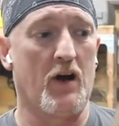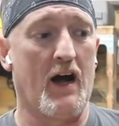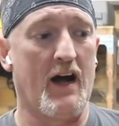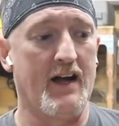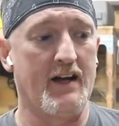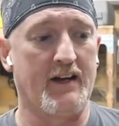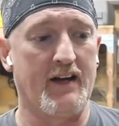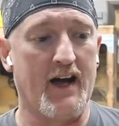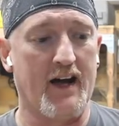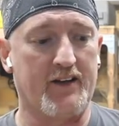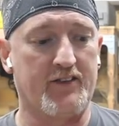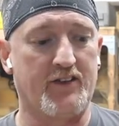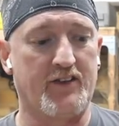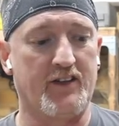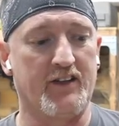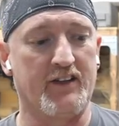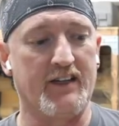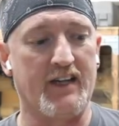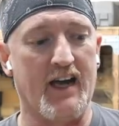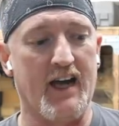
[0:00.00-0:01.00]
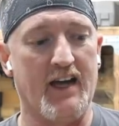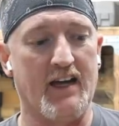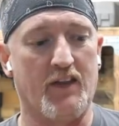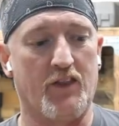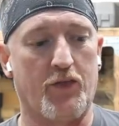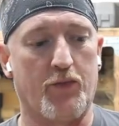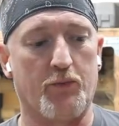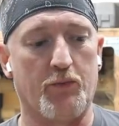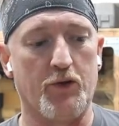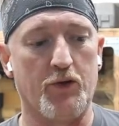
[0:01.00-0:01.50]
I accidentally
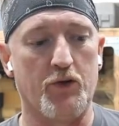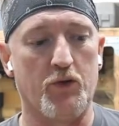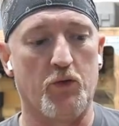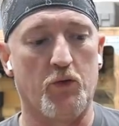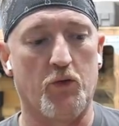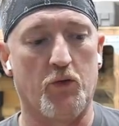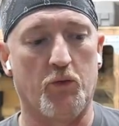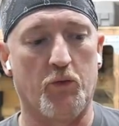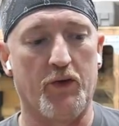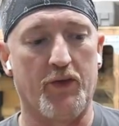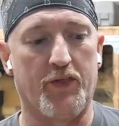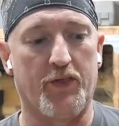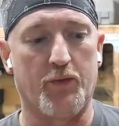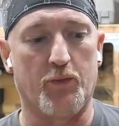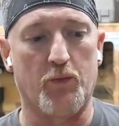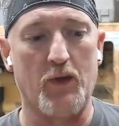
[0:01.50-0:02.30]
ate through with the